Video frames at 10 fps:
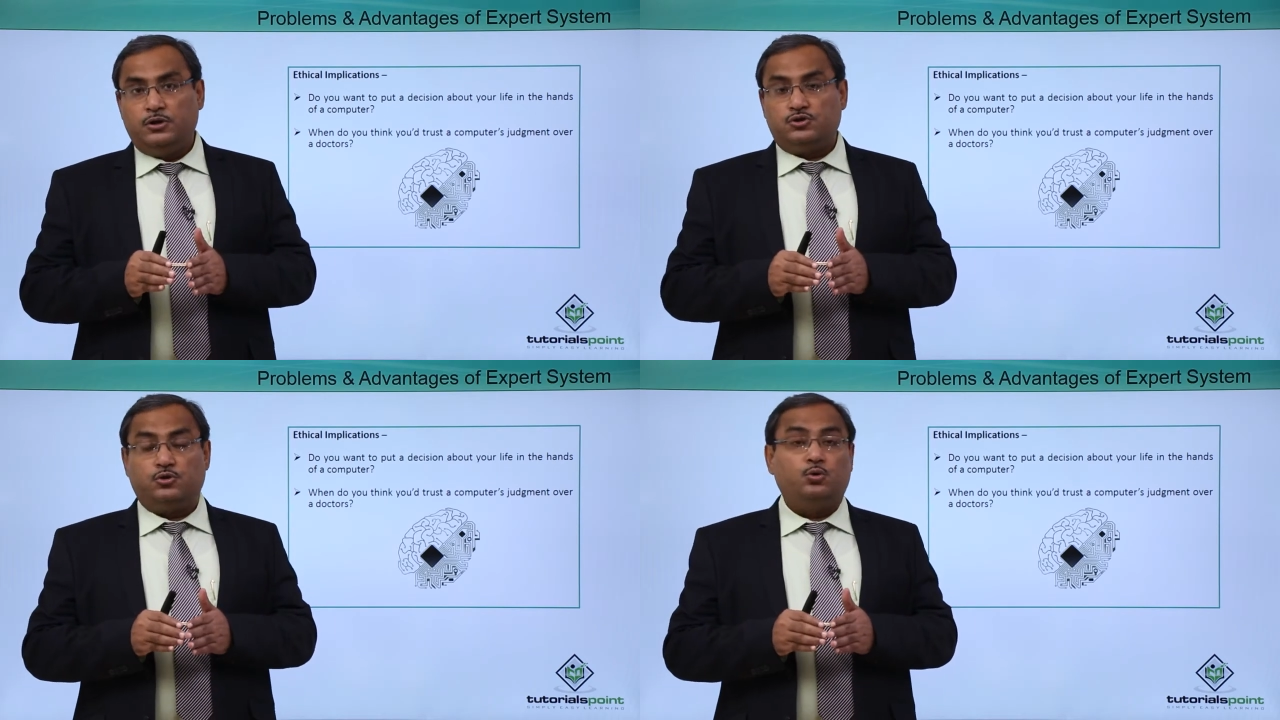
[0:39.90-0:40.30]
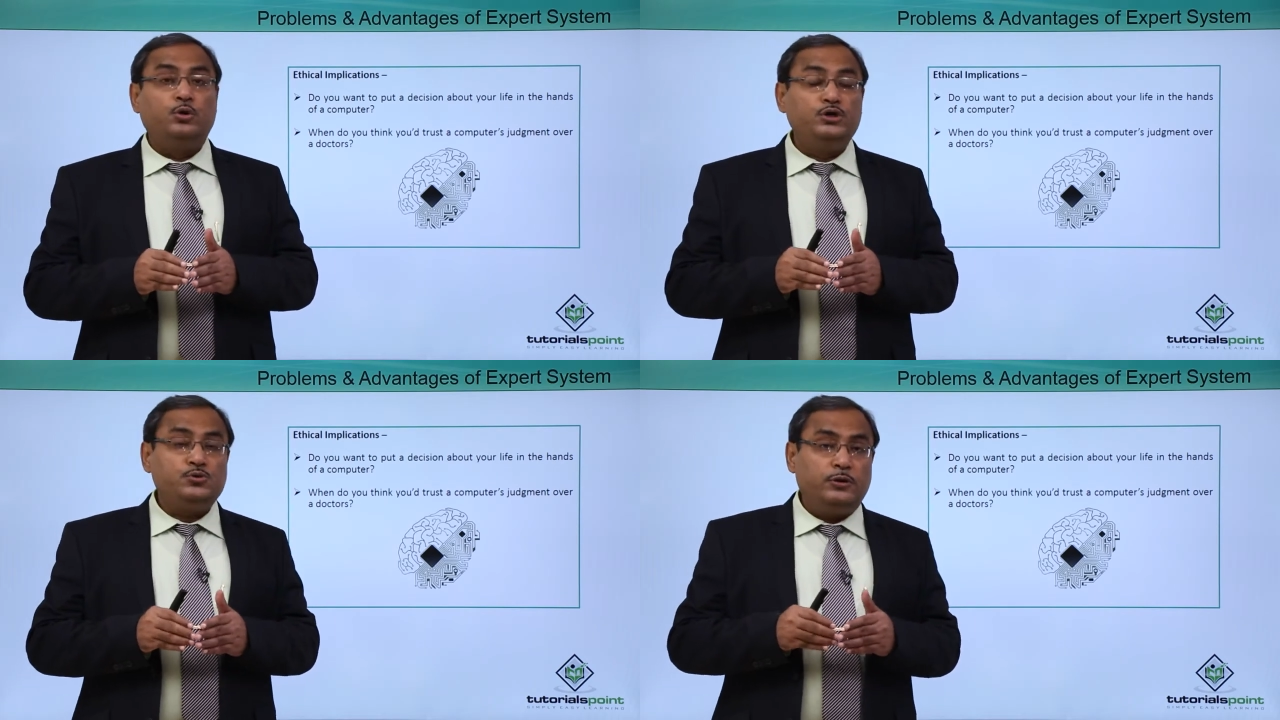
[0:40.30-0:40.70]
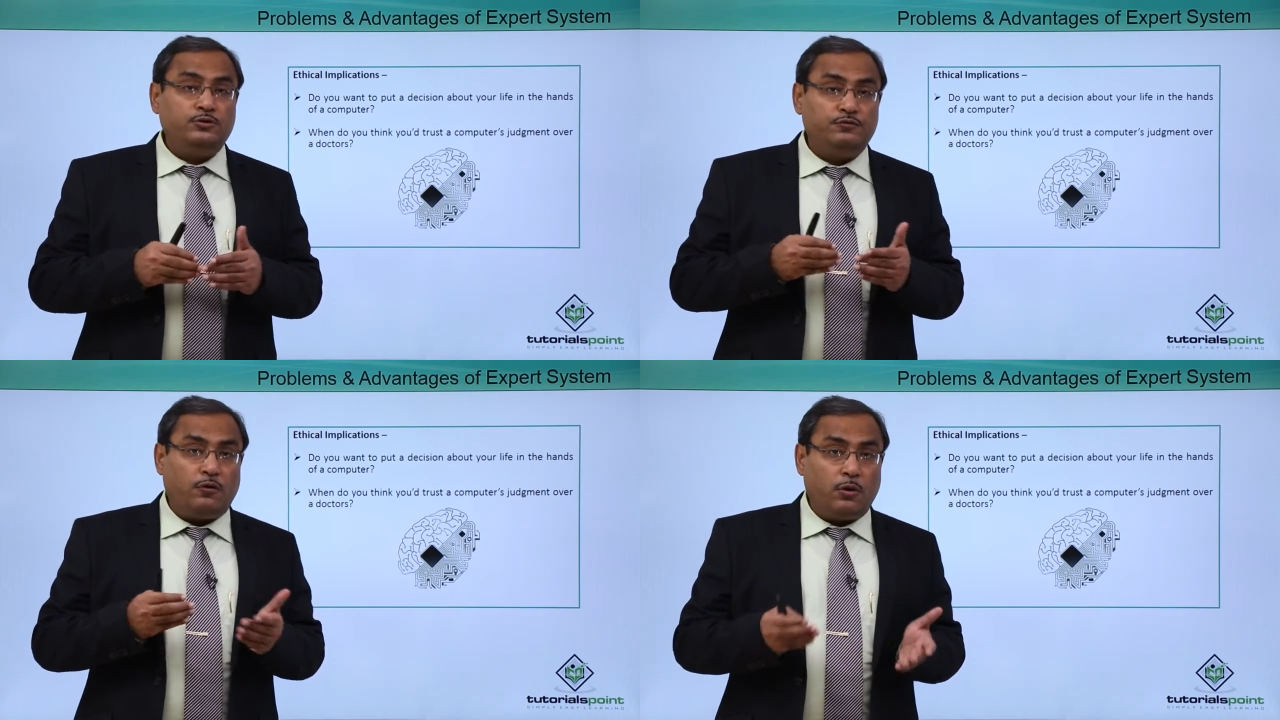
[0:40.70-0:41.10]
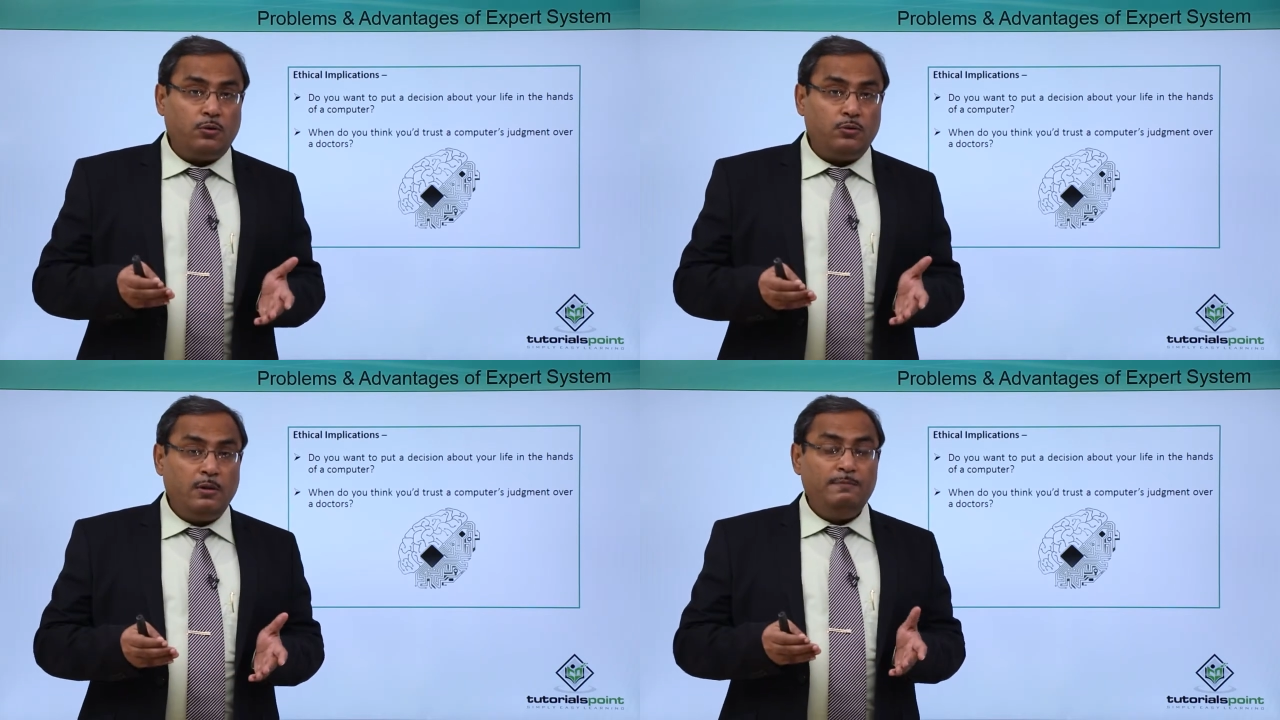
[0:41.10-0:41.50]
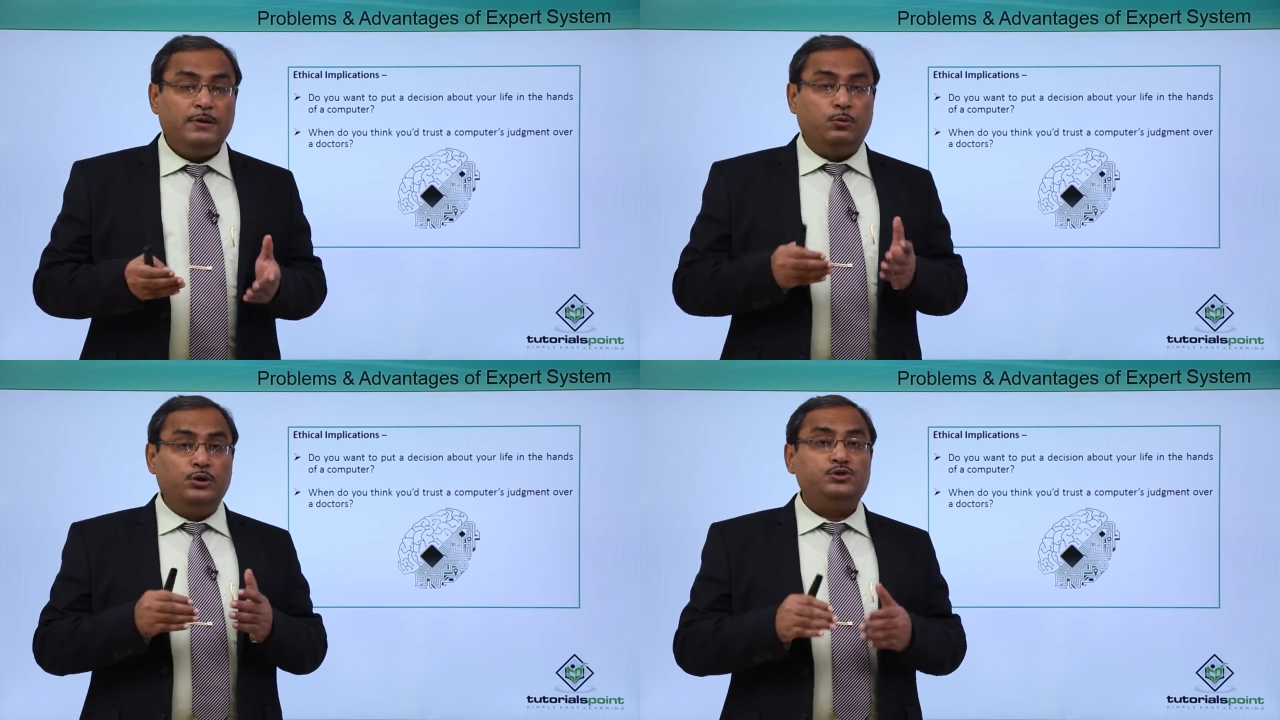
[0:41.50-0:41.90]
So which one to follow,
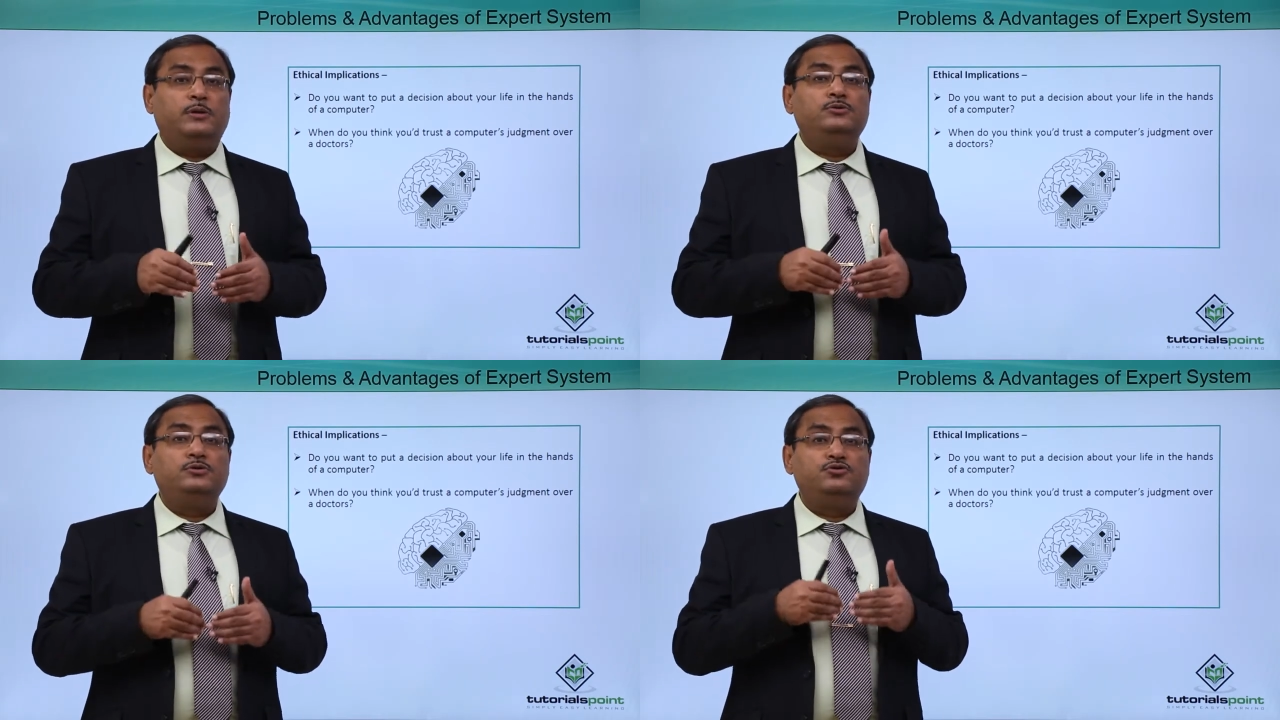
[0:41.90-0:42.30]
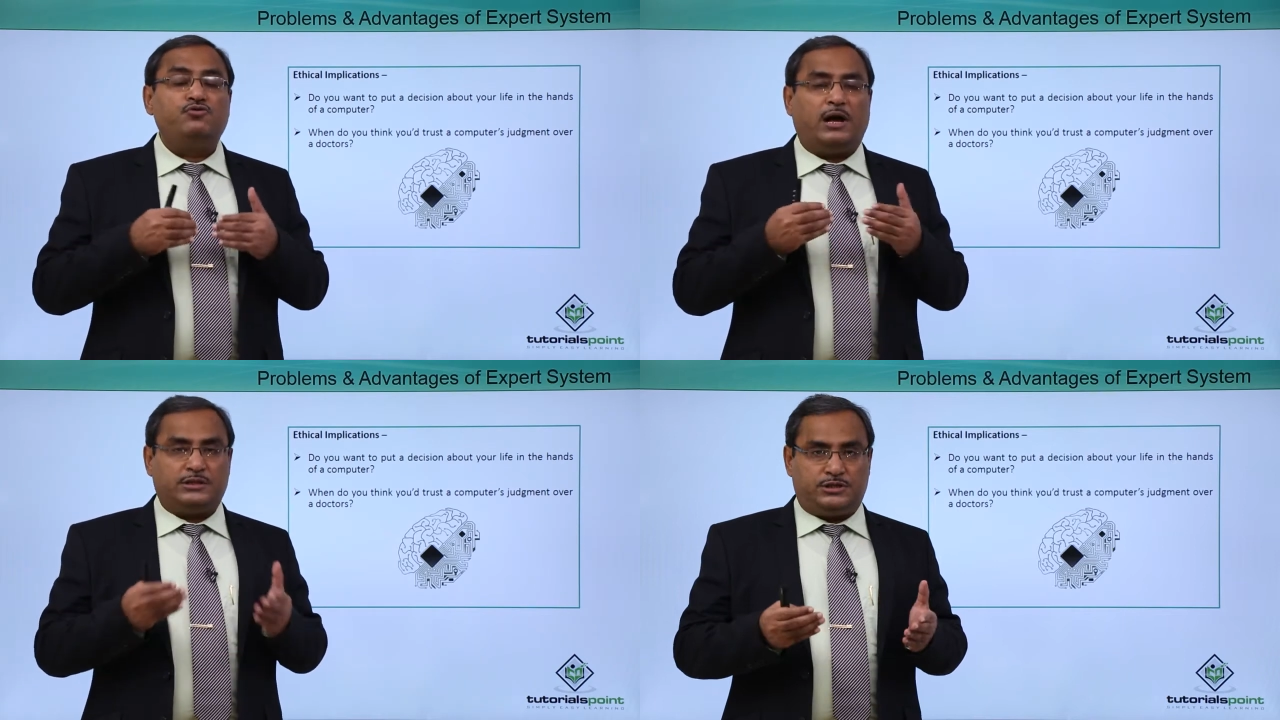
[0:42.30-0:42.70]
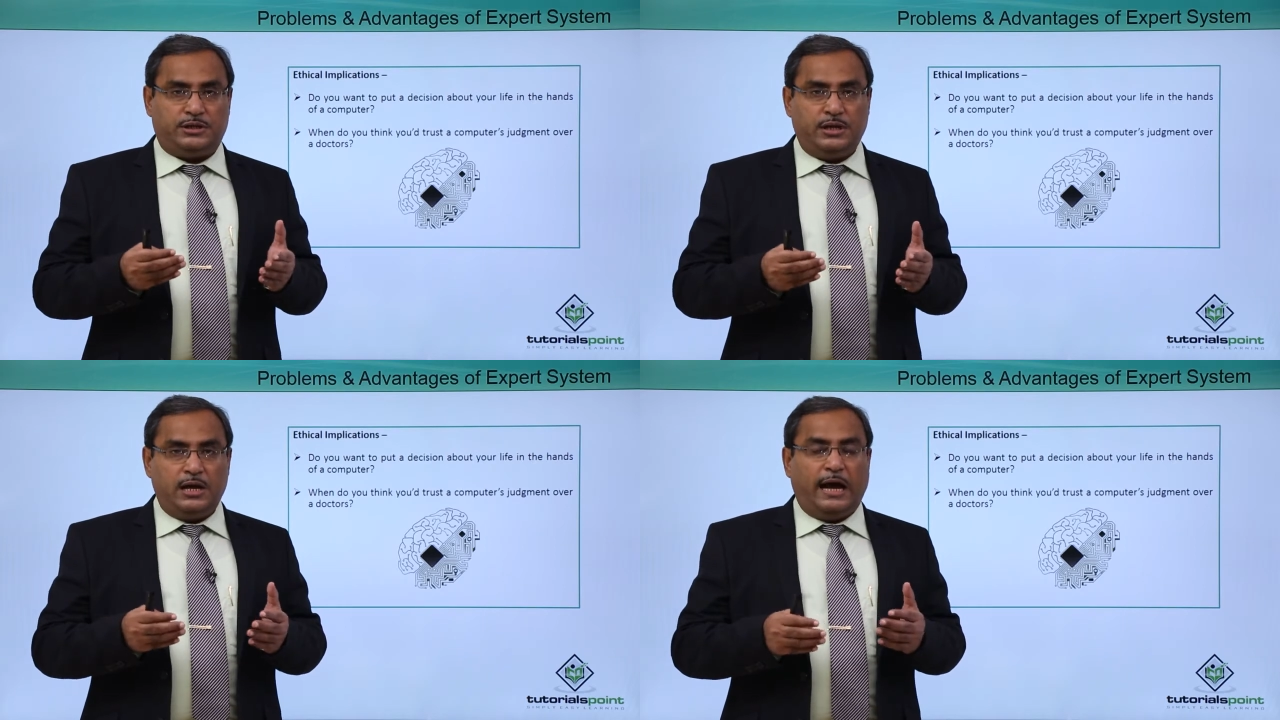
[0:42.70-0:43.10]
which one to trust